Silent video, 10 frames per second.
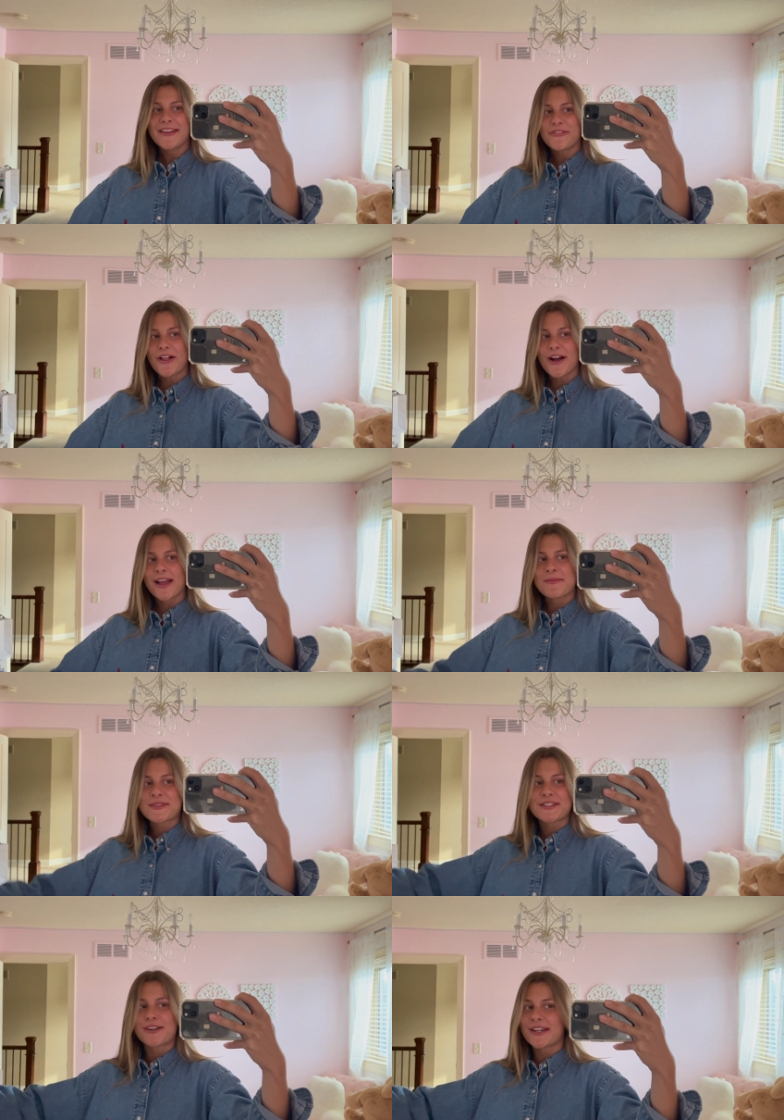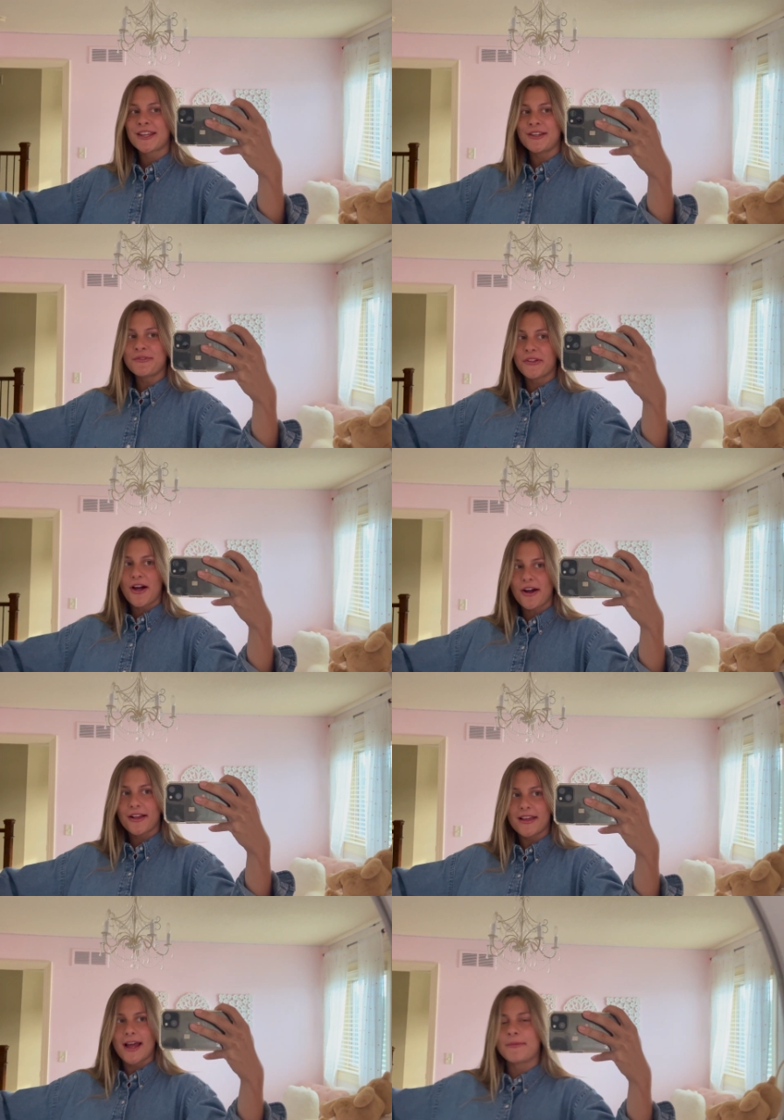vlog. I'm starting a new
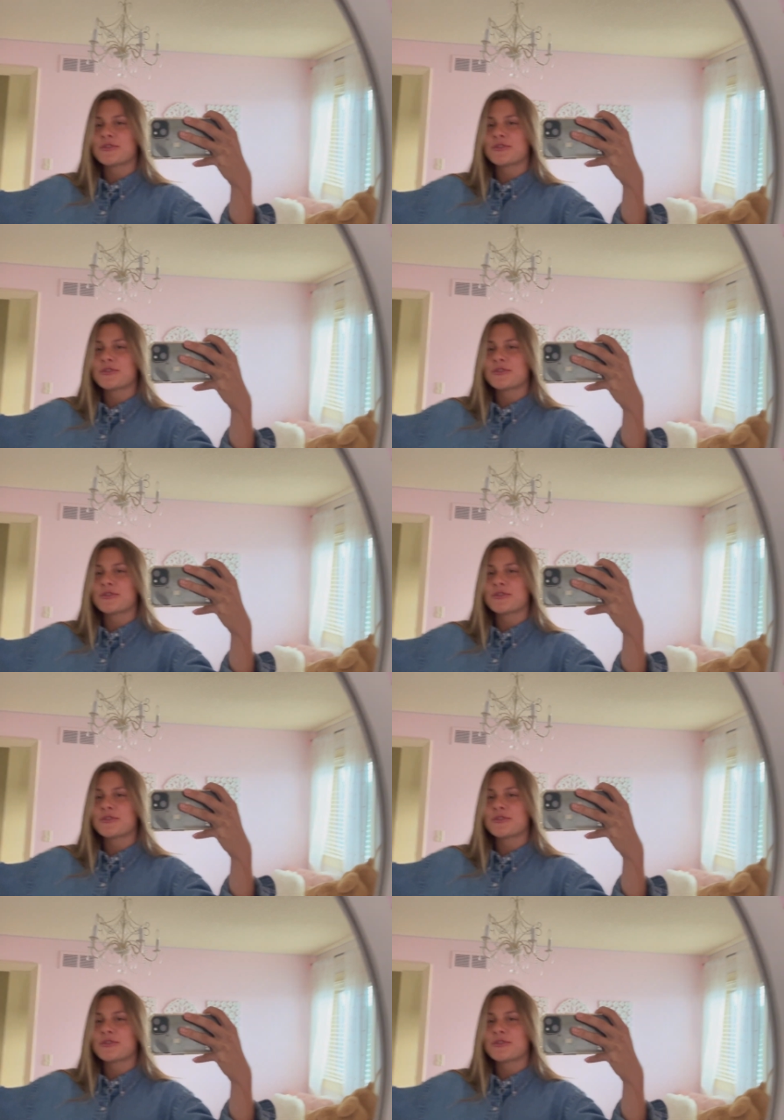vlog. I'm